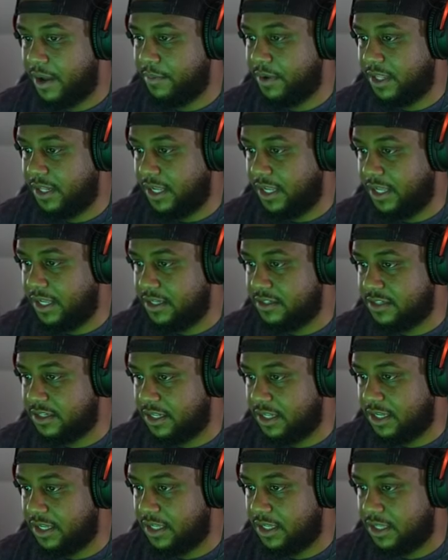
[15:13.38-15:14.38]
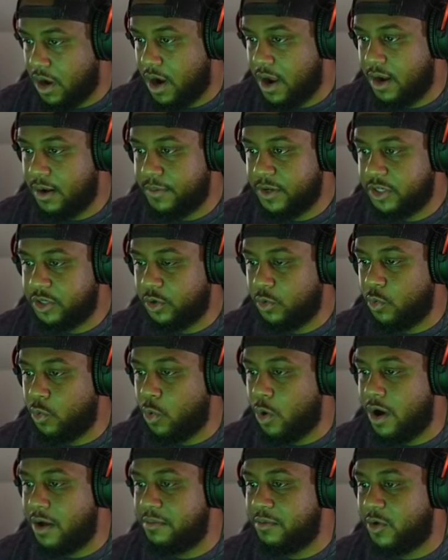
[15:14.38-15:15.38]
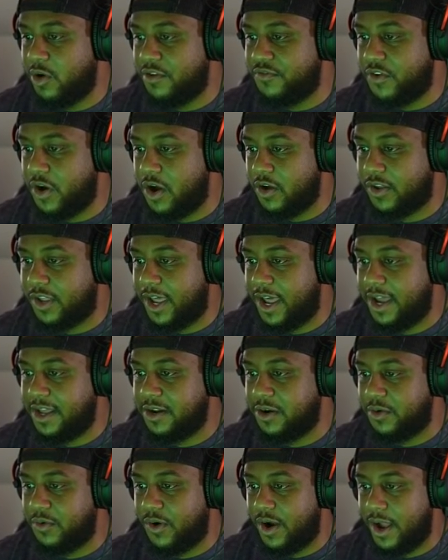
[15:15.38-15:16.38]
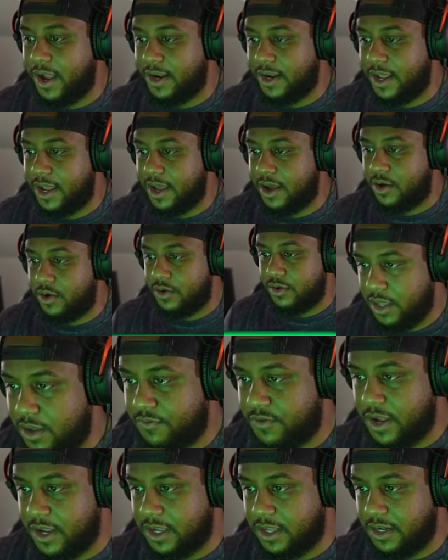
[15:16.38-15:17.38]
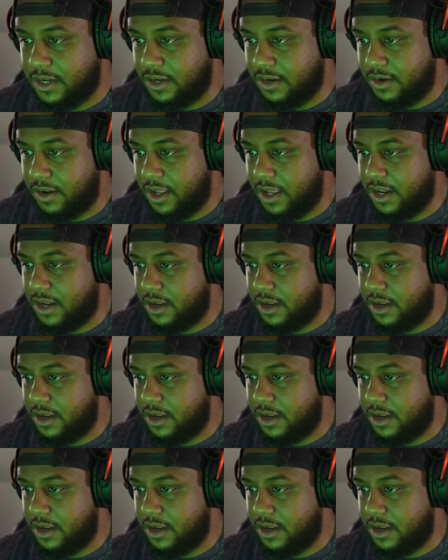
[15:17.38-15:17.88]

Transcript: I mean, easily. All right, I'm going to do one more volcano right now. If I can hit